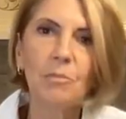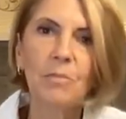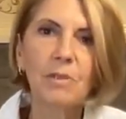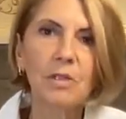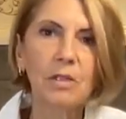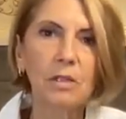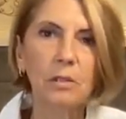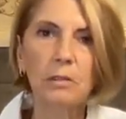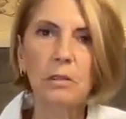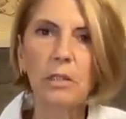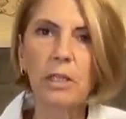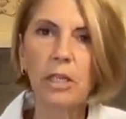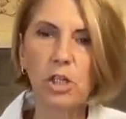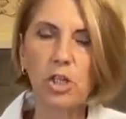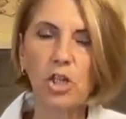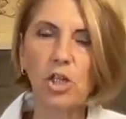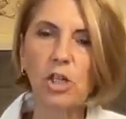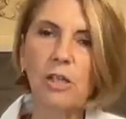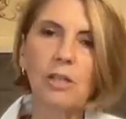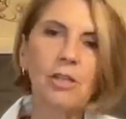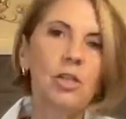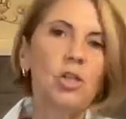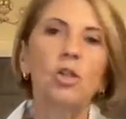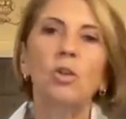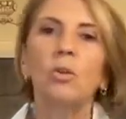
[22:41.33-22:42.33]

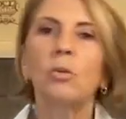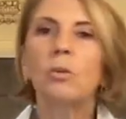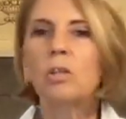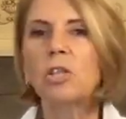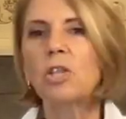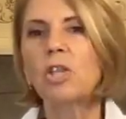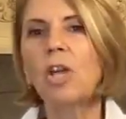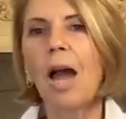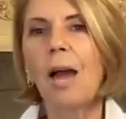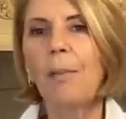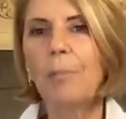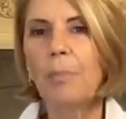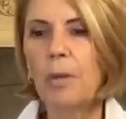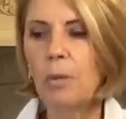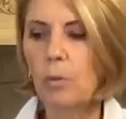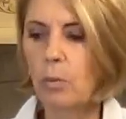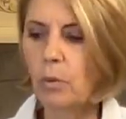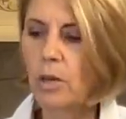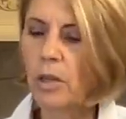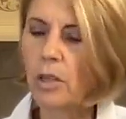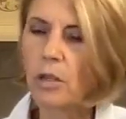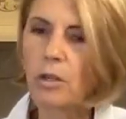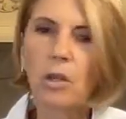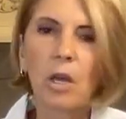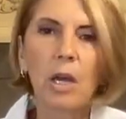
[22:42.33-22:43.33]
Delicious. You could top it
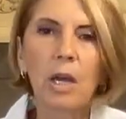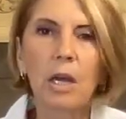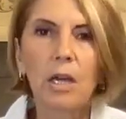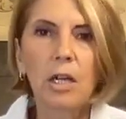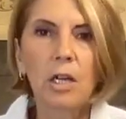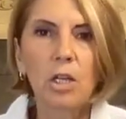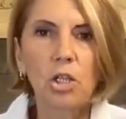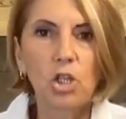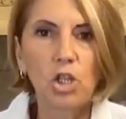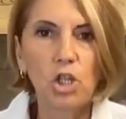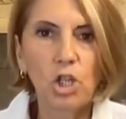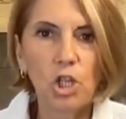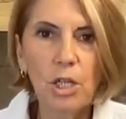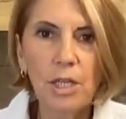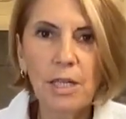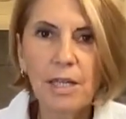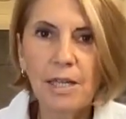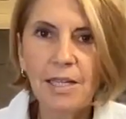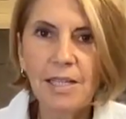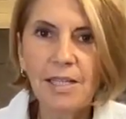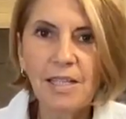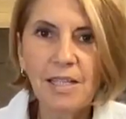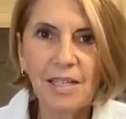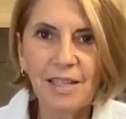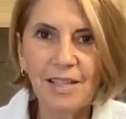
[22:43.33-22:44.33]
with
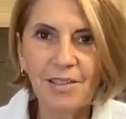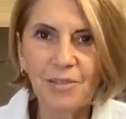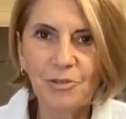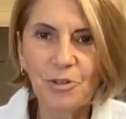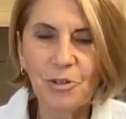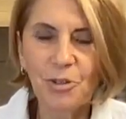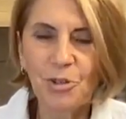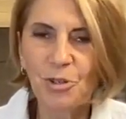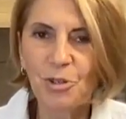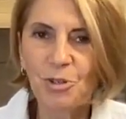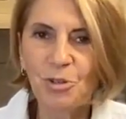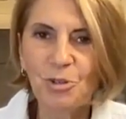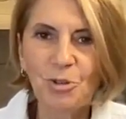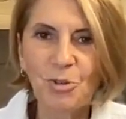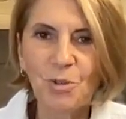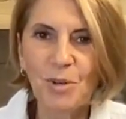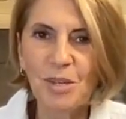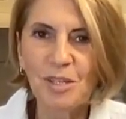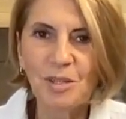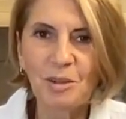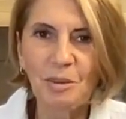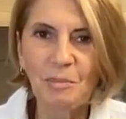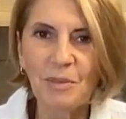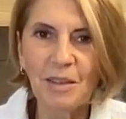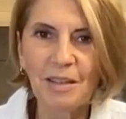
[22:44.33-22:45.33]
cheese if you're doing
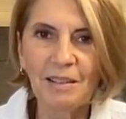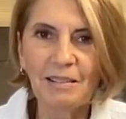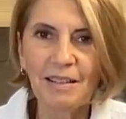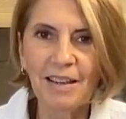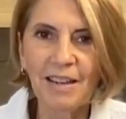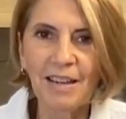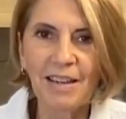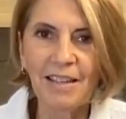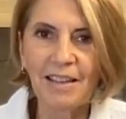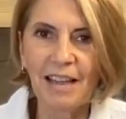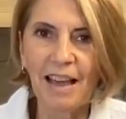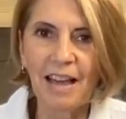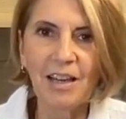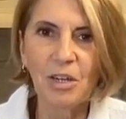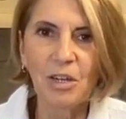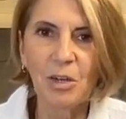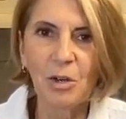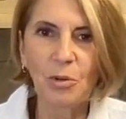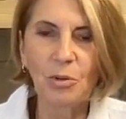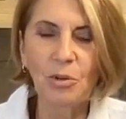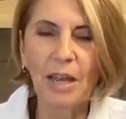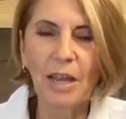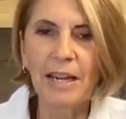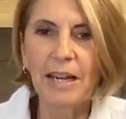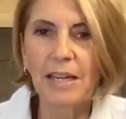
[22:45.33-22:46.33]
something like that,
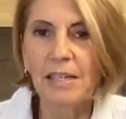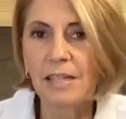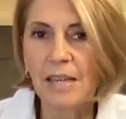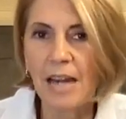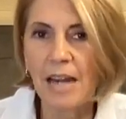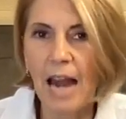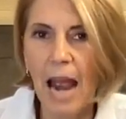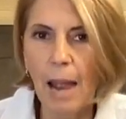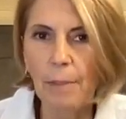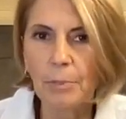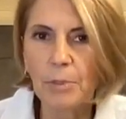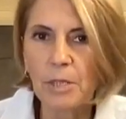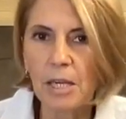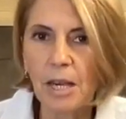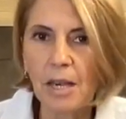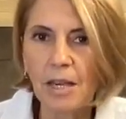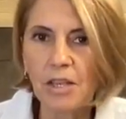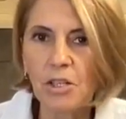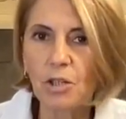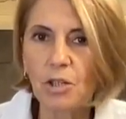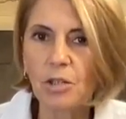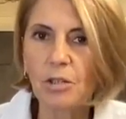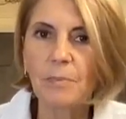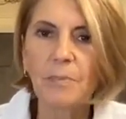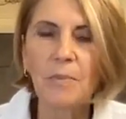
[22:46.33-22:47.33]
like as an
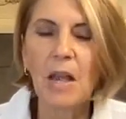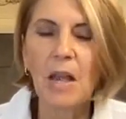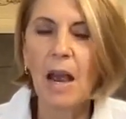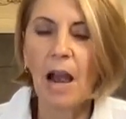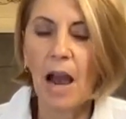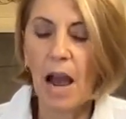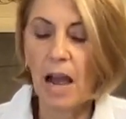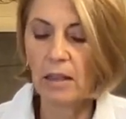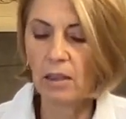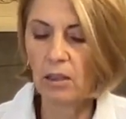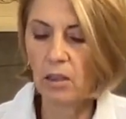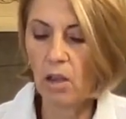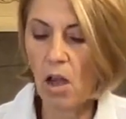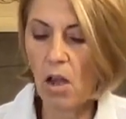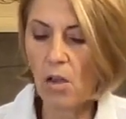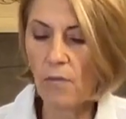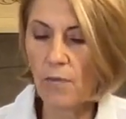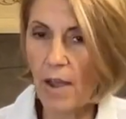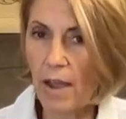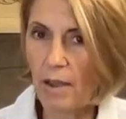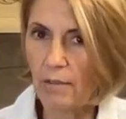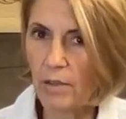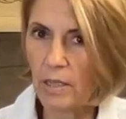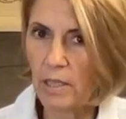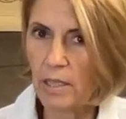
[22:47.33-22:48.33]
appetizer. I love
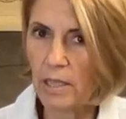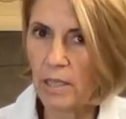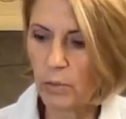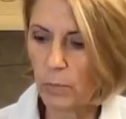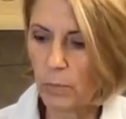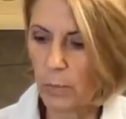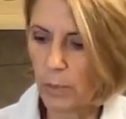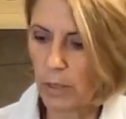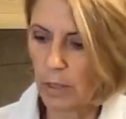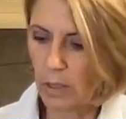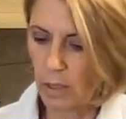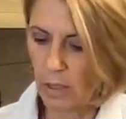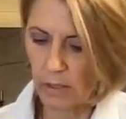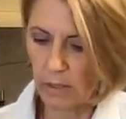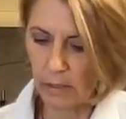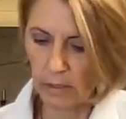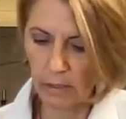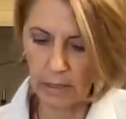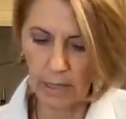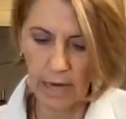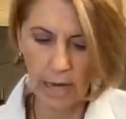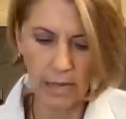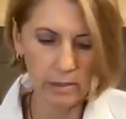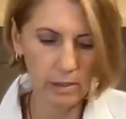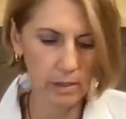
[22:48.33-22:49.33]
having these when
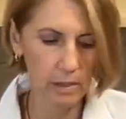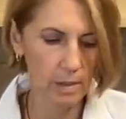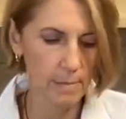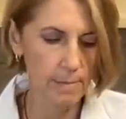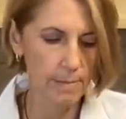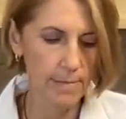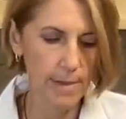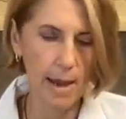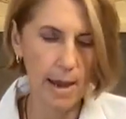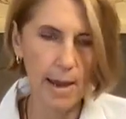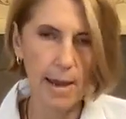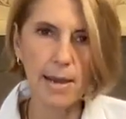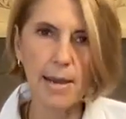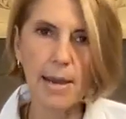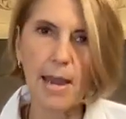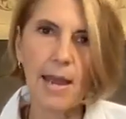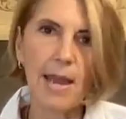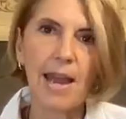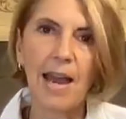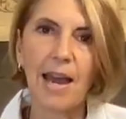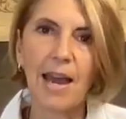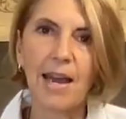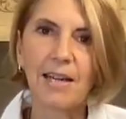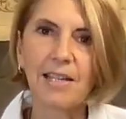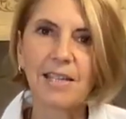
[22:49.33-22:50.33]
guests come by,
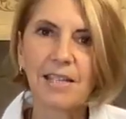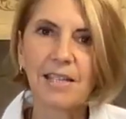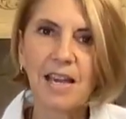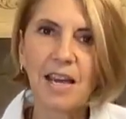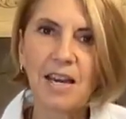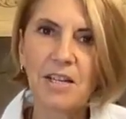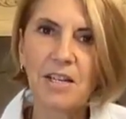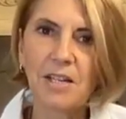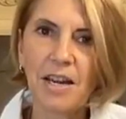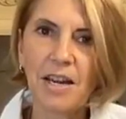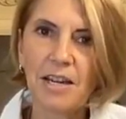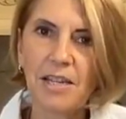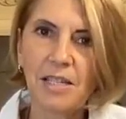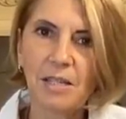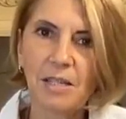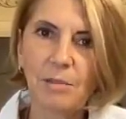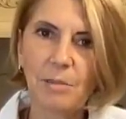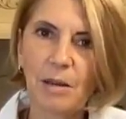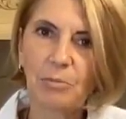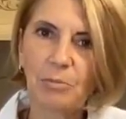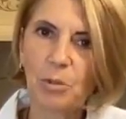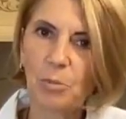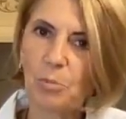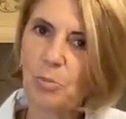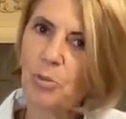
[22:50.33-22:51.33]
and it's kind of nice to be
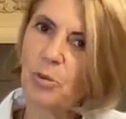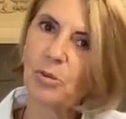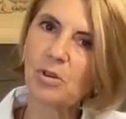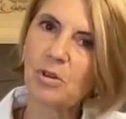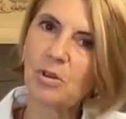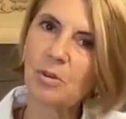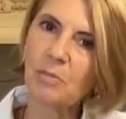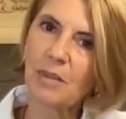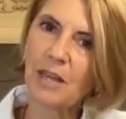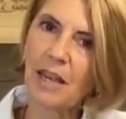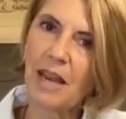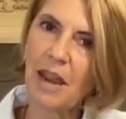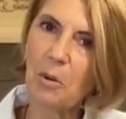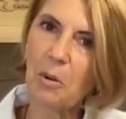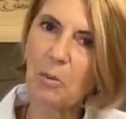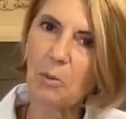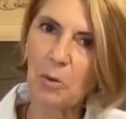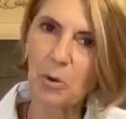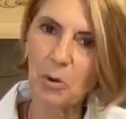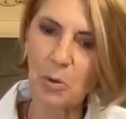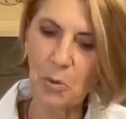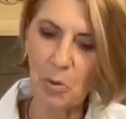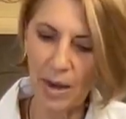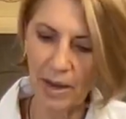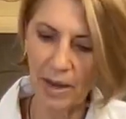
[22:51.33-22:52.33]
able to pull something out
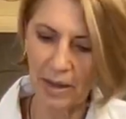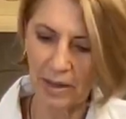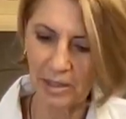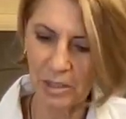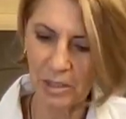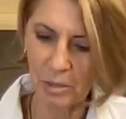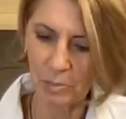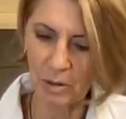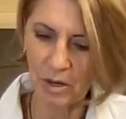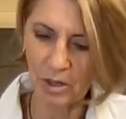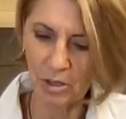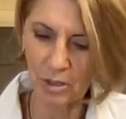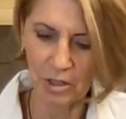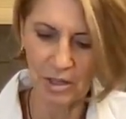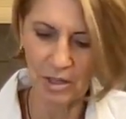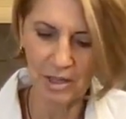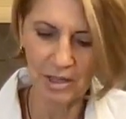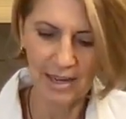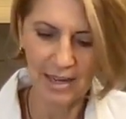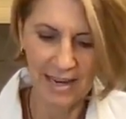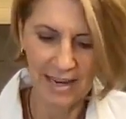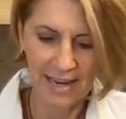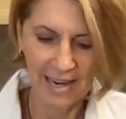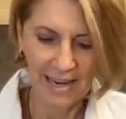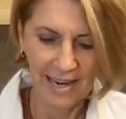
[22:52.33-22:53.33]
real quick, especially
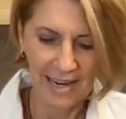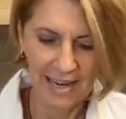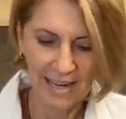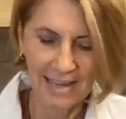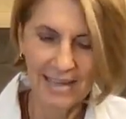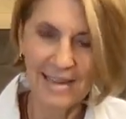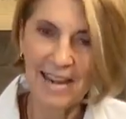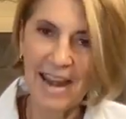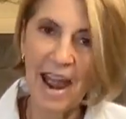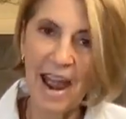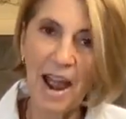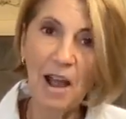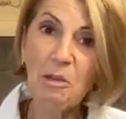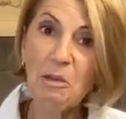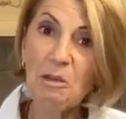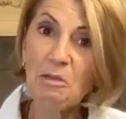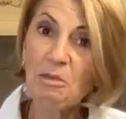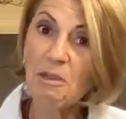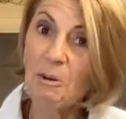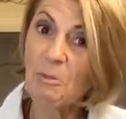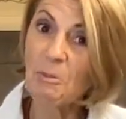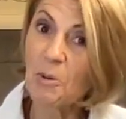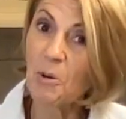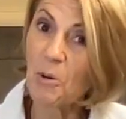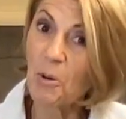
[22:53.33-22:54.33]
now
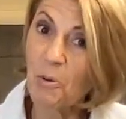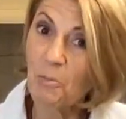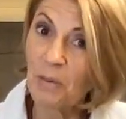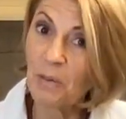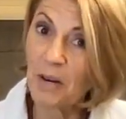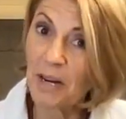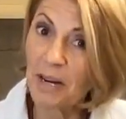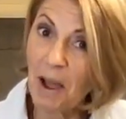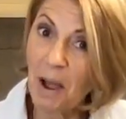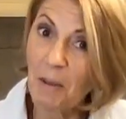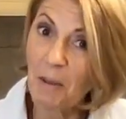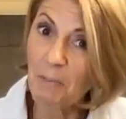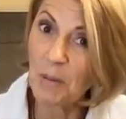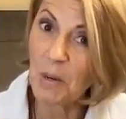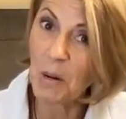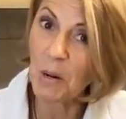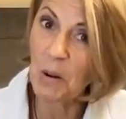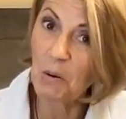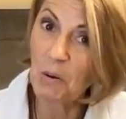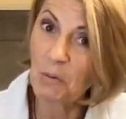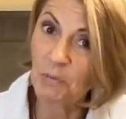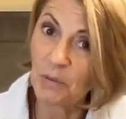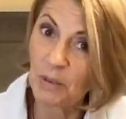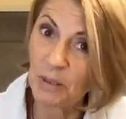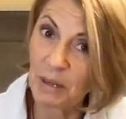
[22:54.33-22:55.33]
that we're opening up and
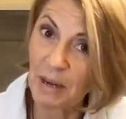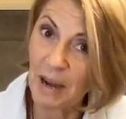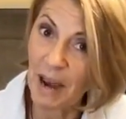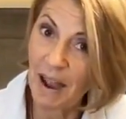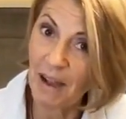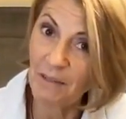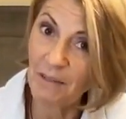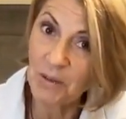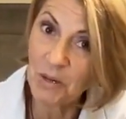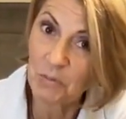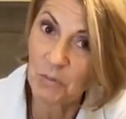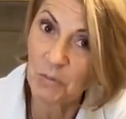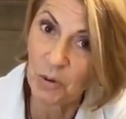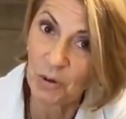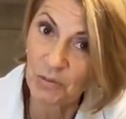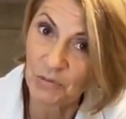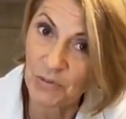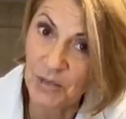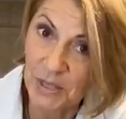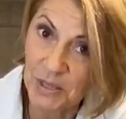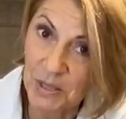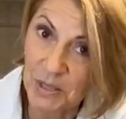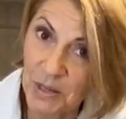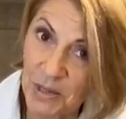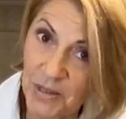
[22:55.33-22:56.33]
hopefully having more
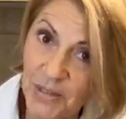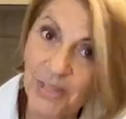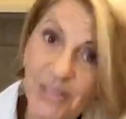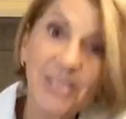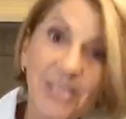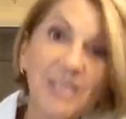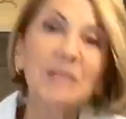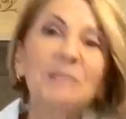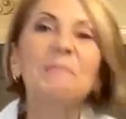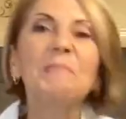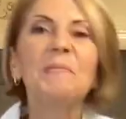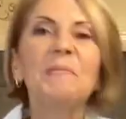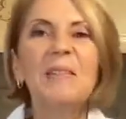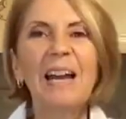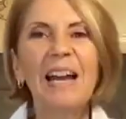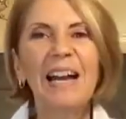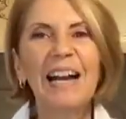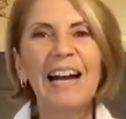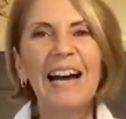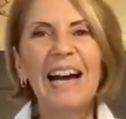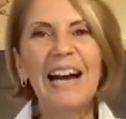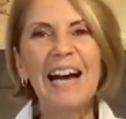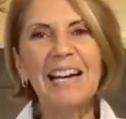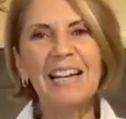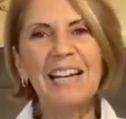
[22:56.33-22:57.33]
visitors.
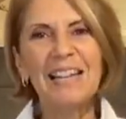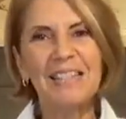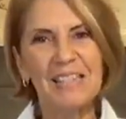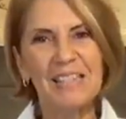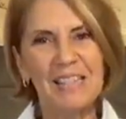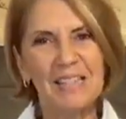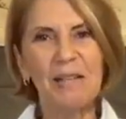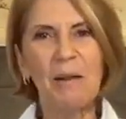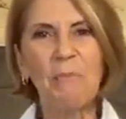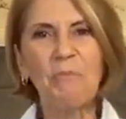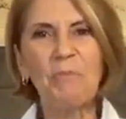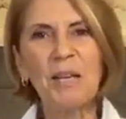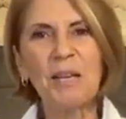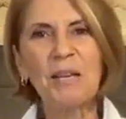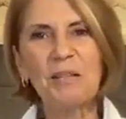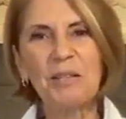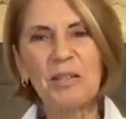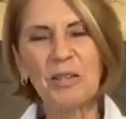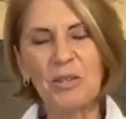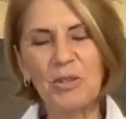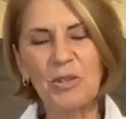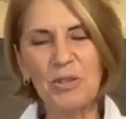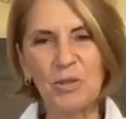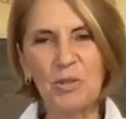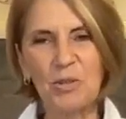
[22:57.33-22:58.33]
Something
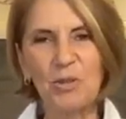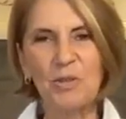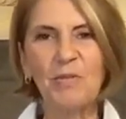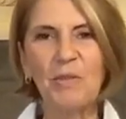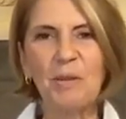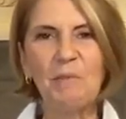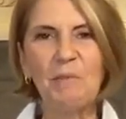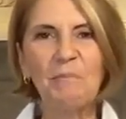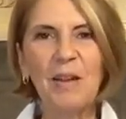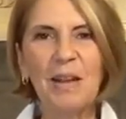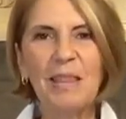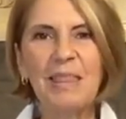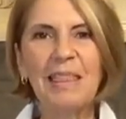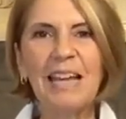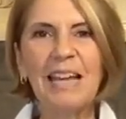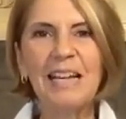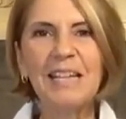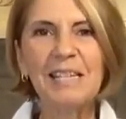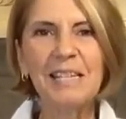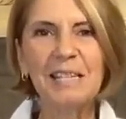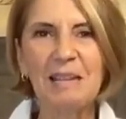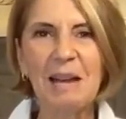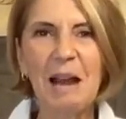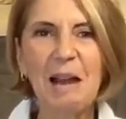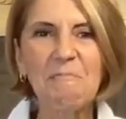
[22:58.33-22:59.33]
to serve them when they
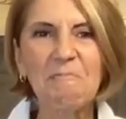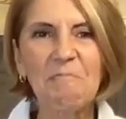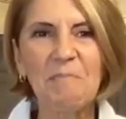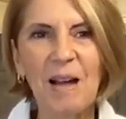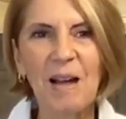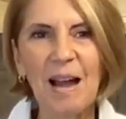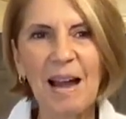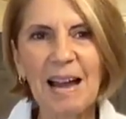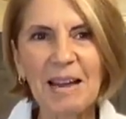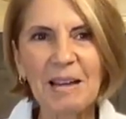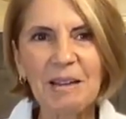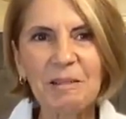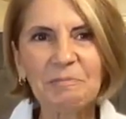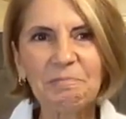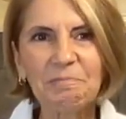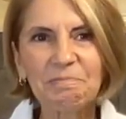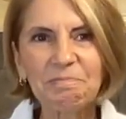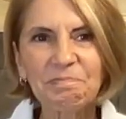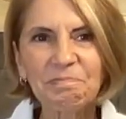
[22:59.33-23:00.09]
stop by.